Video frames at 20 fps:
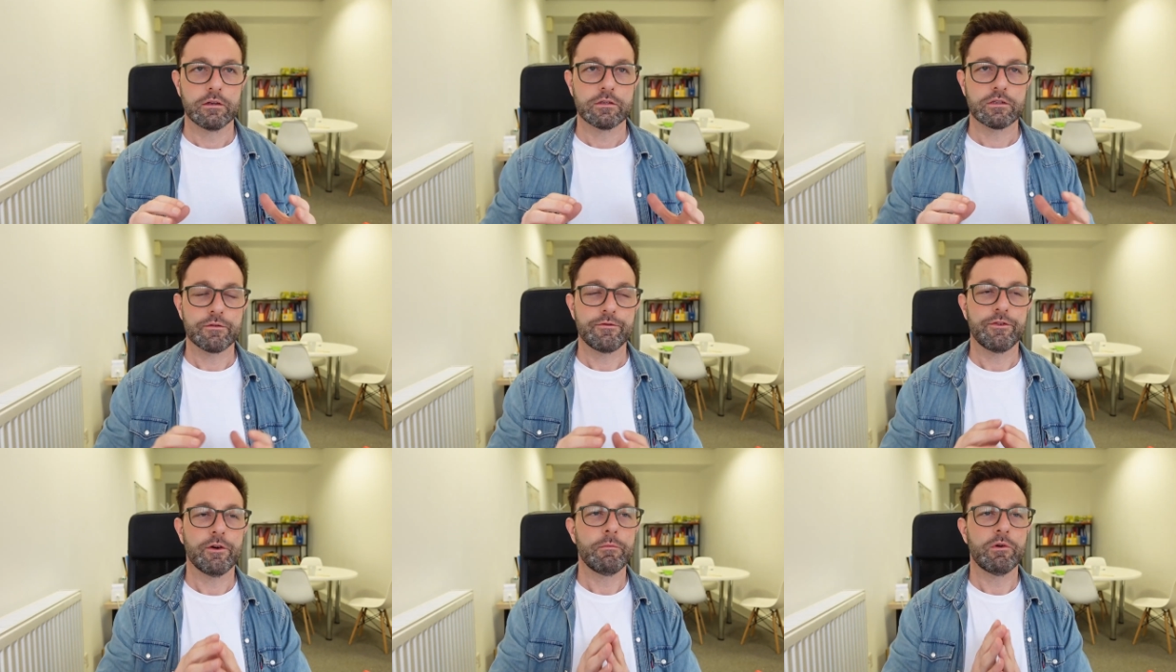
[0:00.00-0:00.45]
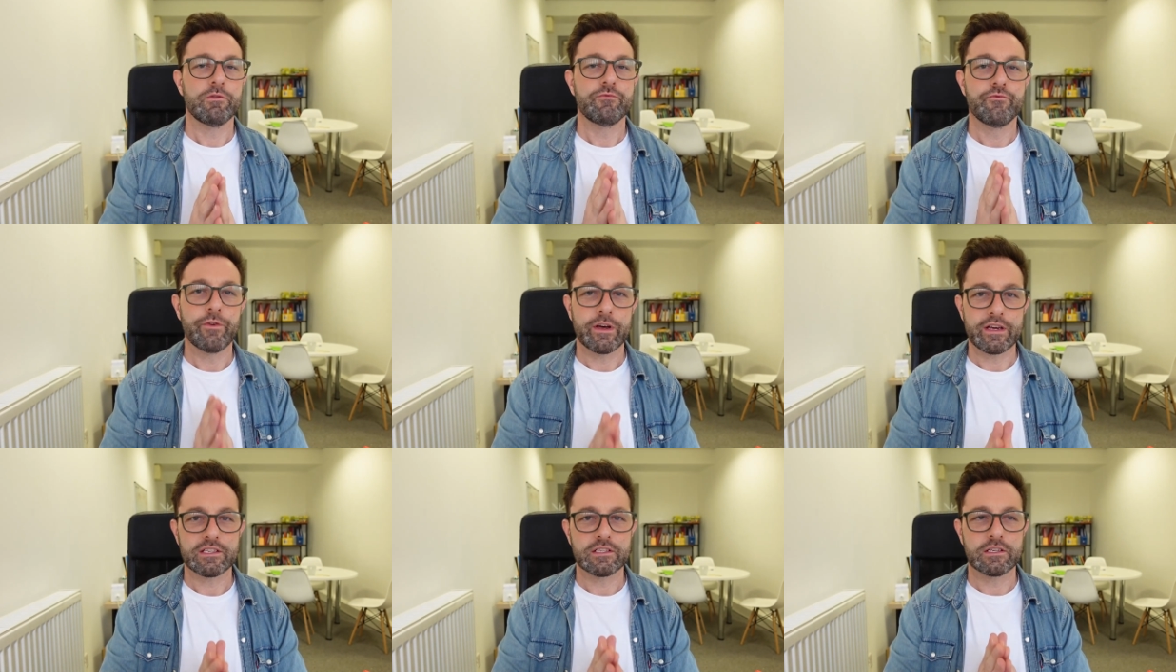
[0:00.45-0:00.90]
So from a
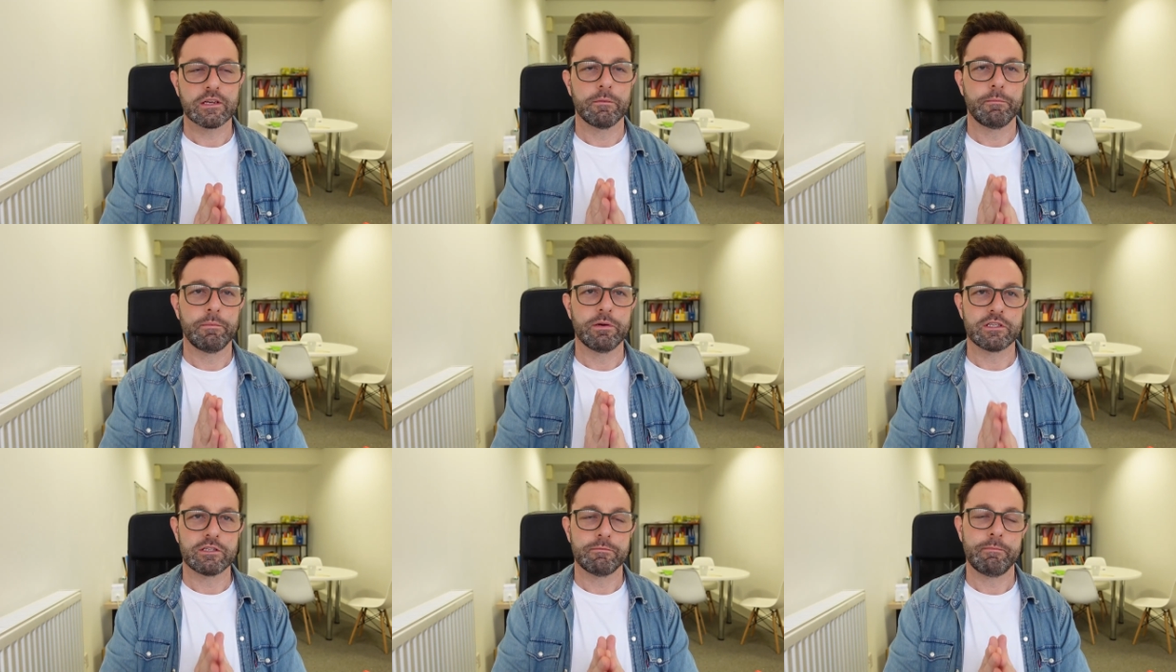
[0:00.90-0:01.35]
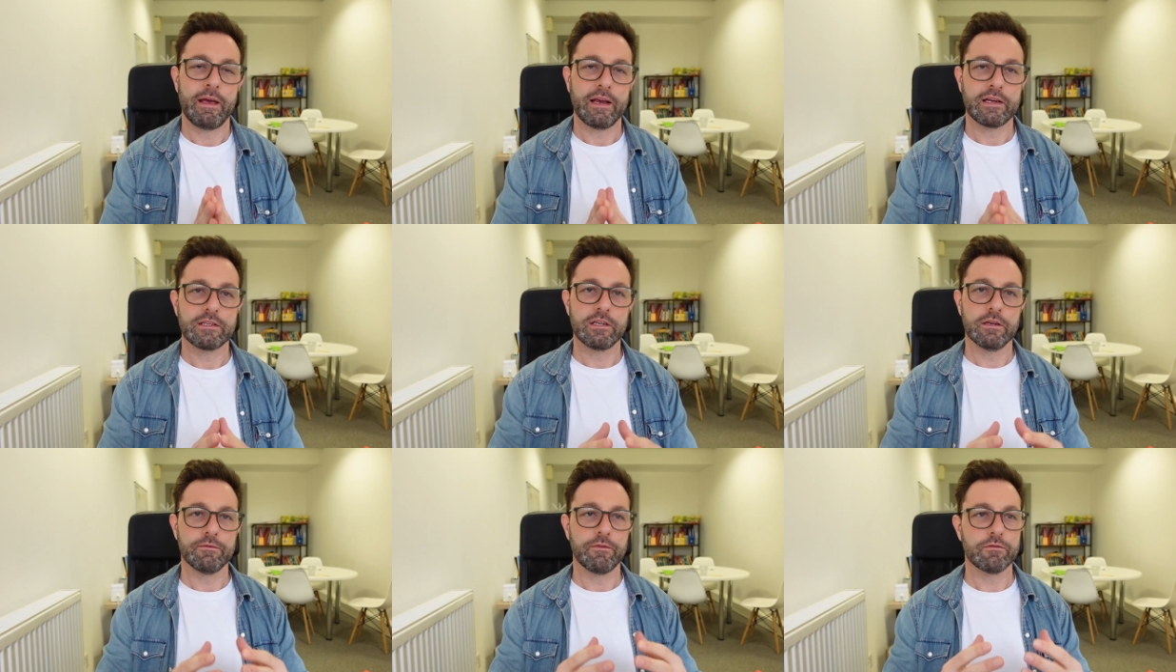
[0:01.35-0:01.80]
risk
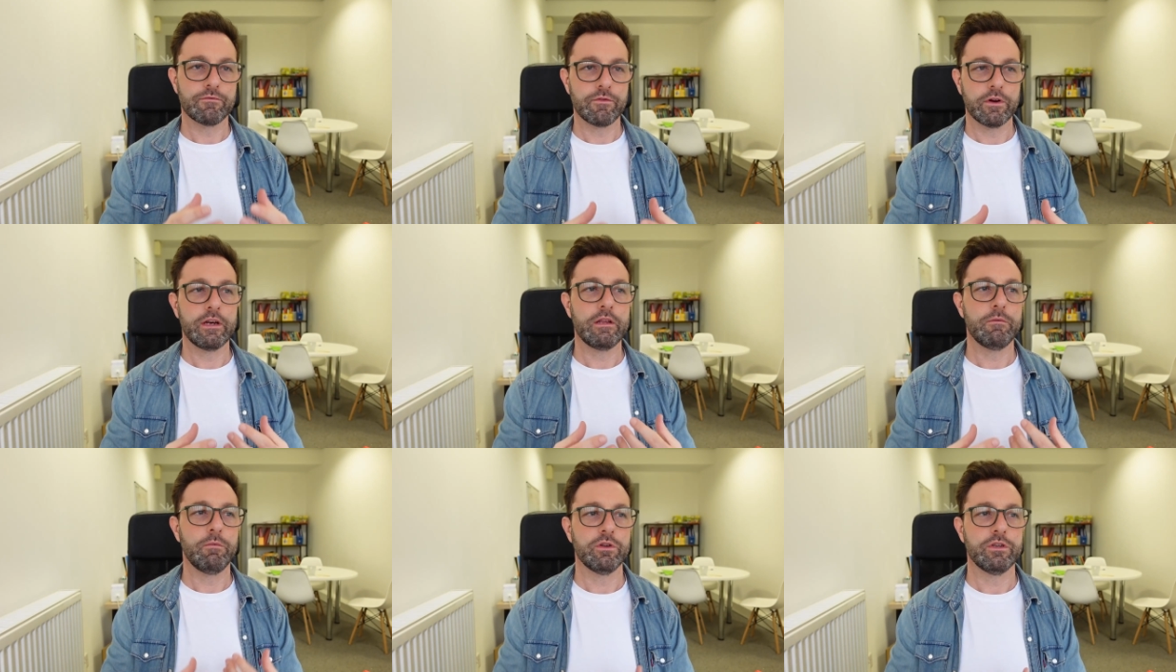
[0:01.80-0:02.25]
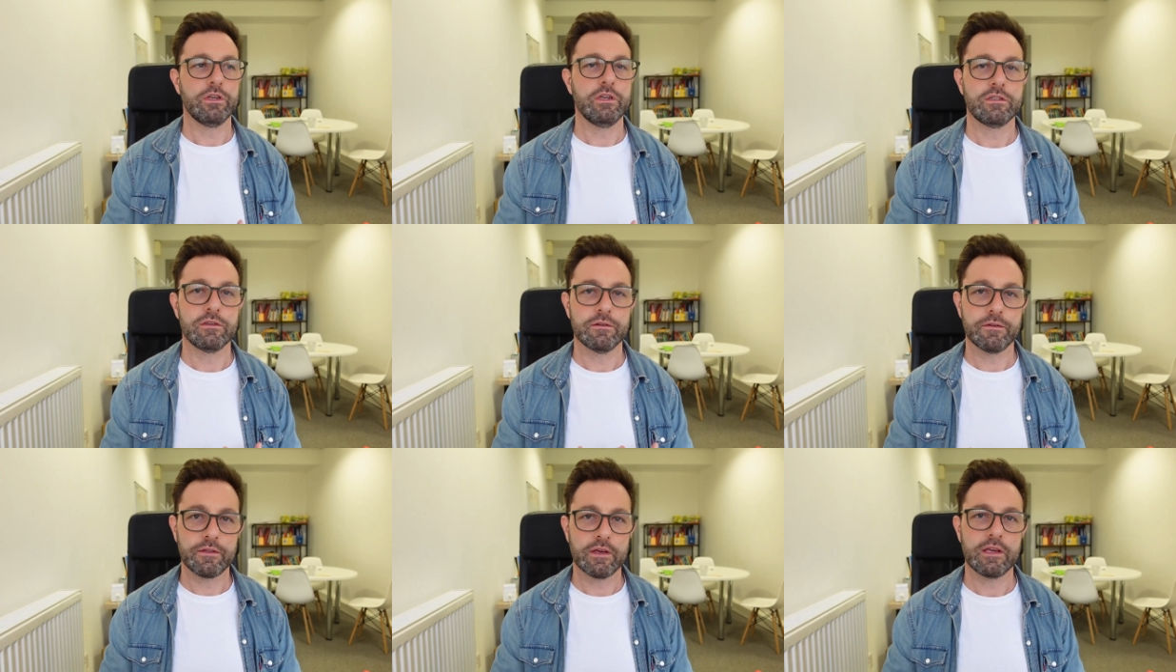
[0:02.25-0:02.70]
perspective, I really want you
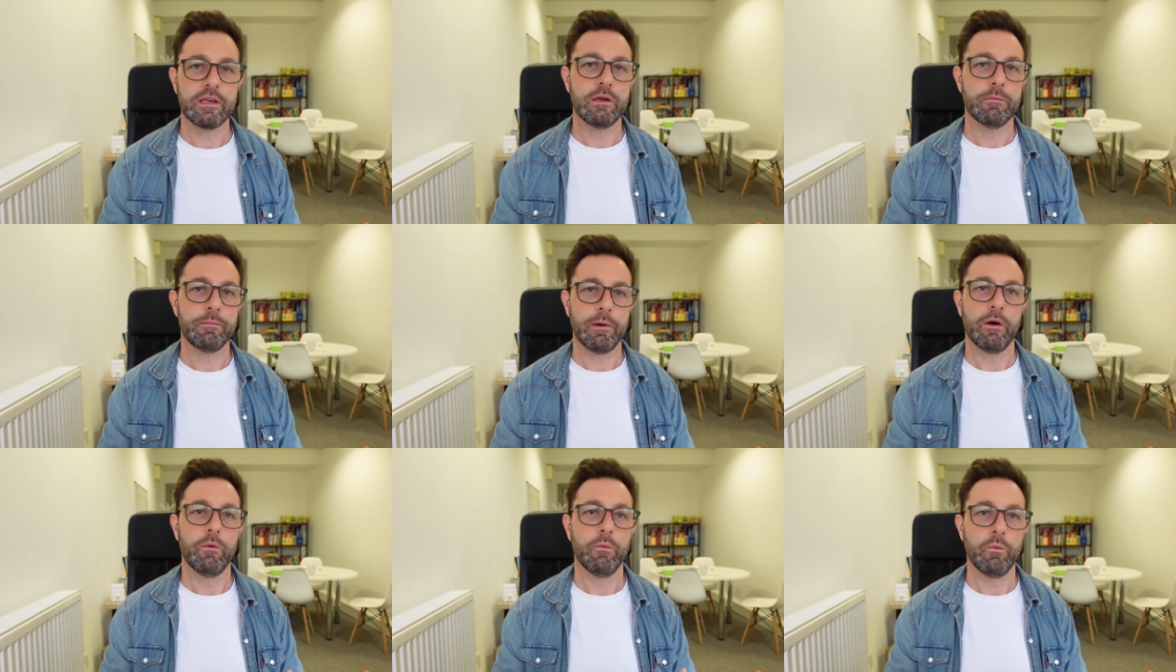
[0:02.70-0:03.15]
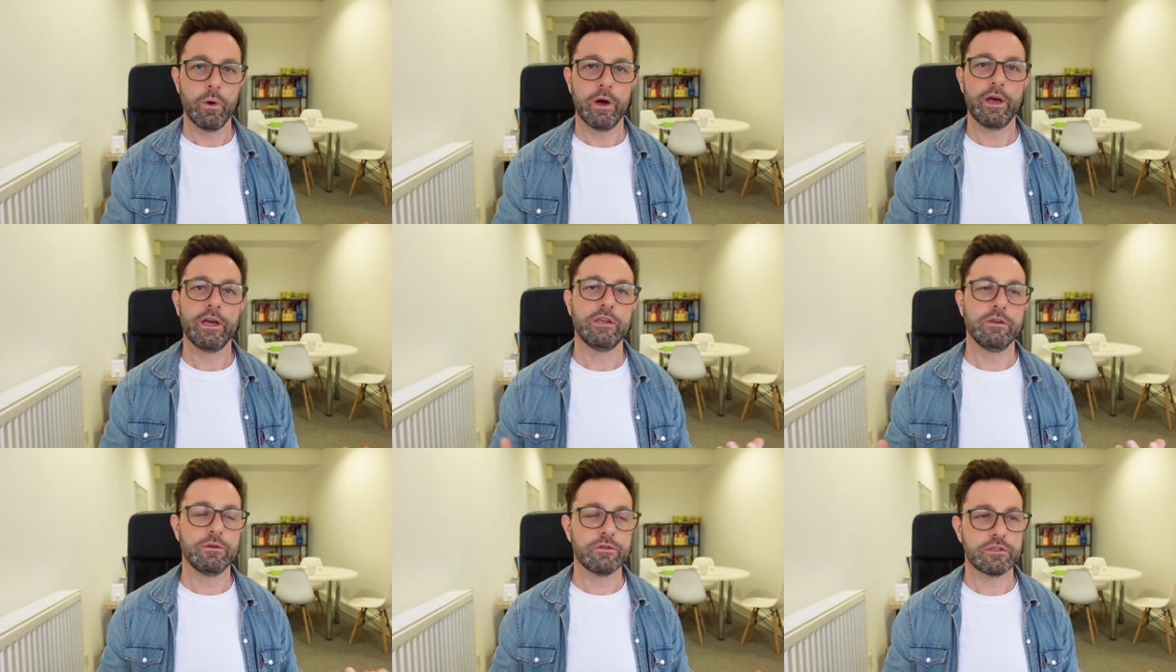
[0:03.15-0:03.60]
to think about
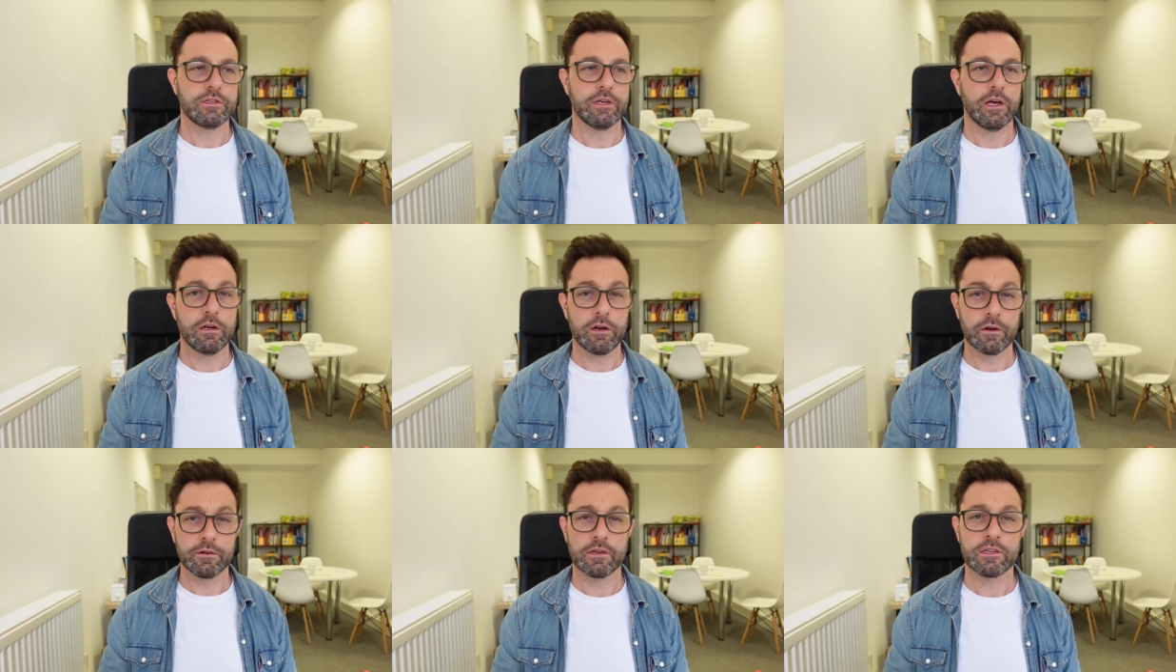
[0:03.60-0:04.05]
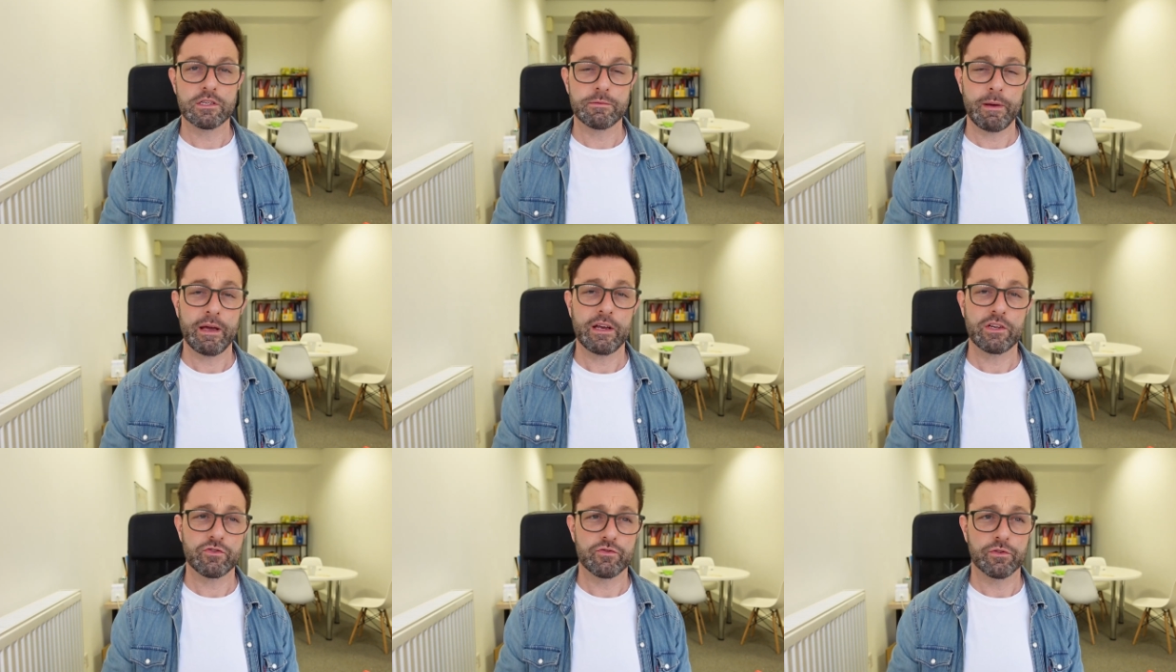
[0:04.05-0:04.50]
where you sit along the
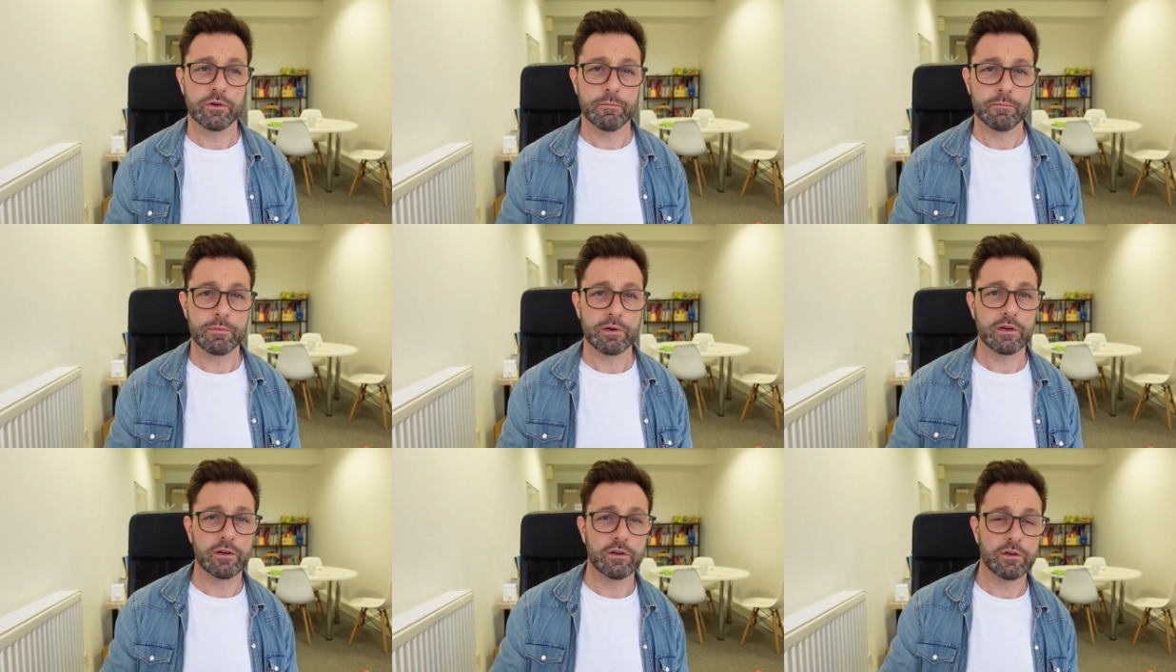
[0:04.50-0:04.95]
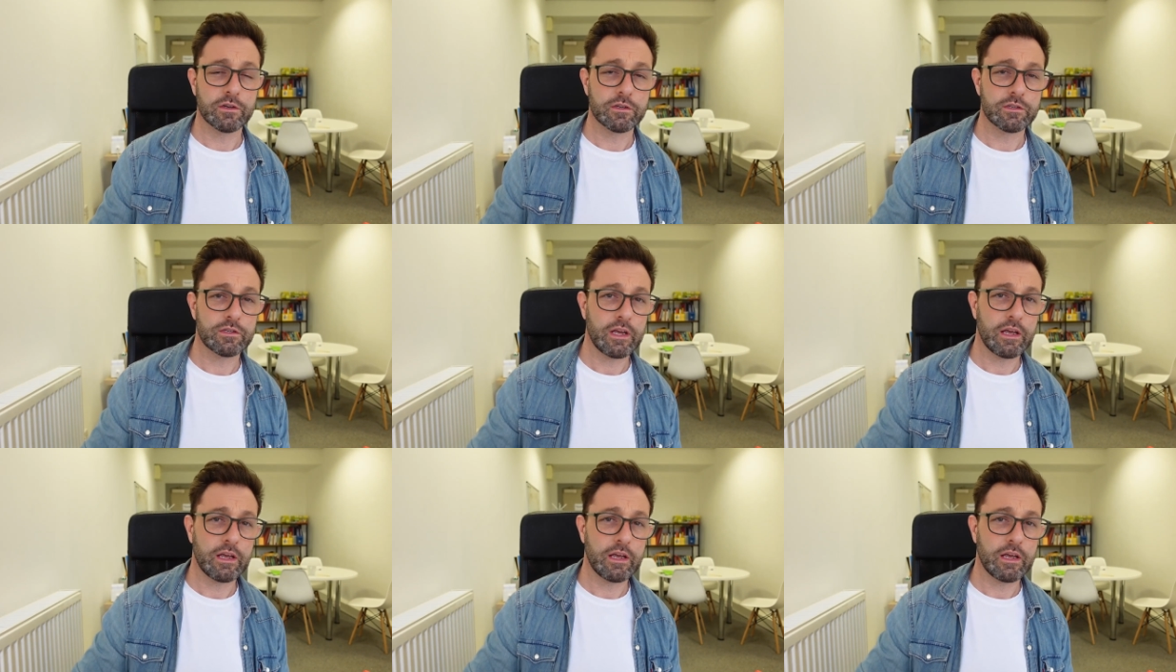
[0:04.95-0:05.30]
spectrum, because